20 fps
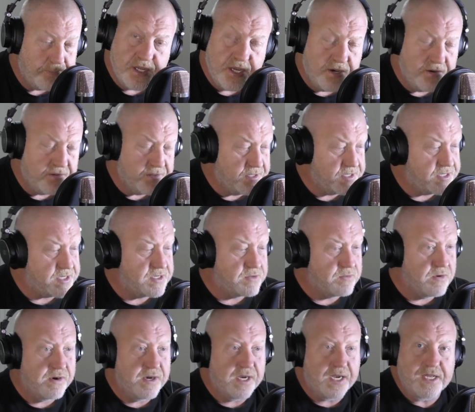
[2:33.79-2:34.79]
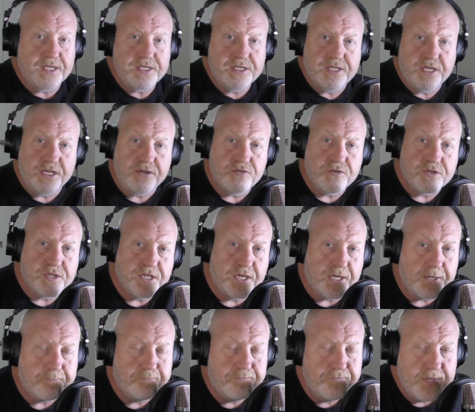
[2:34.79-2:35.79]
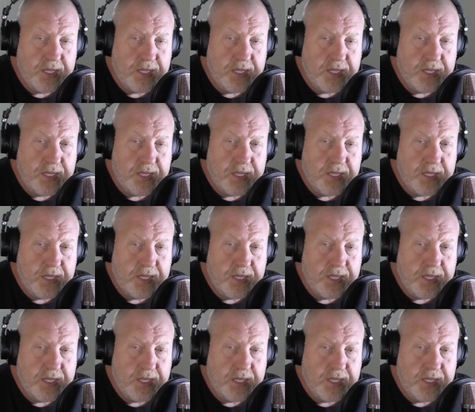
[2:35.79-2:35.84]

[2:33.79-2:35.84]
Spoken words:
Now, this is where it gets interesting.